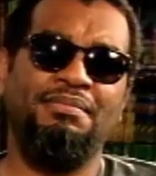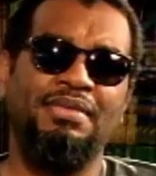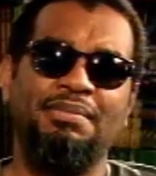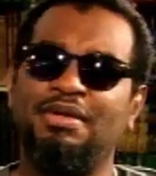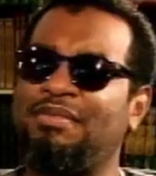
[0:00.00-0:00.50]

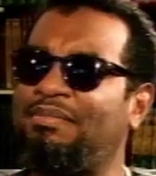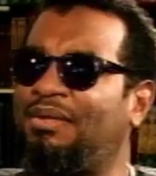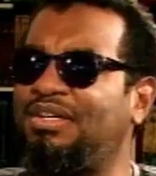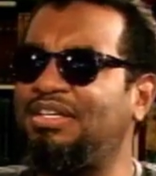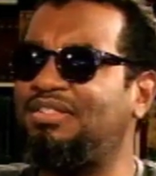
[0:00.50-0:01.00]
maybe I
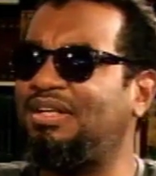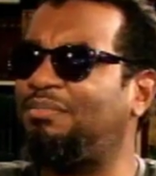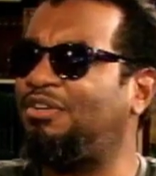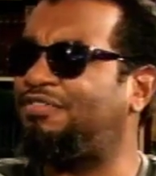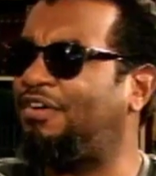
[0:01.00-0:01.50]
would easily
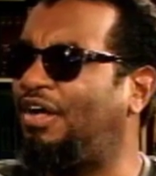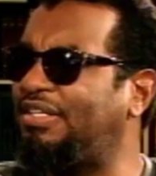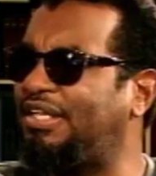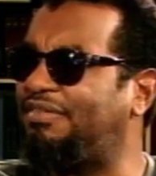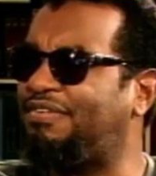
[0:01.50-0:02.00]
about
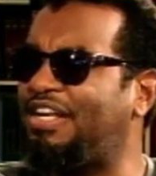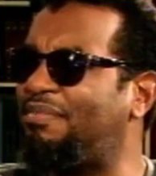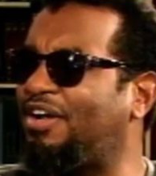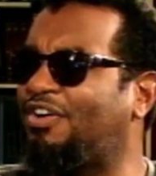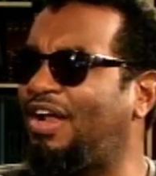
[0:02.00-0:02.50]
40. Freddie
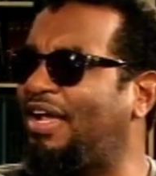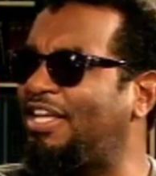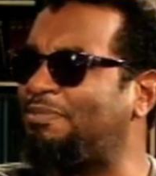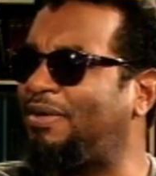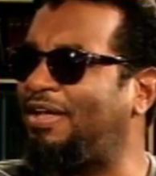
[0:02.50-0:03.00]
McGregor
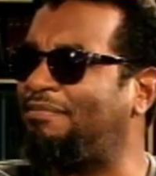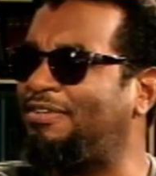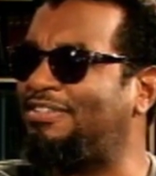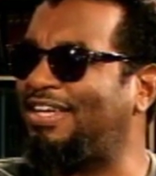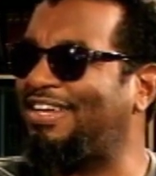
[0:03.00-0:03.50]
is playing
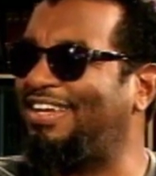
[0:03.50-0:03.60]
music.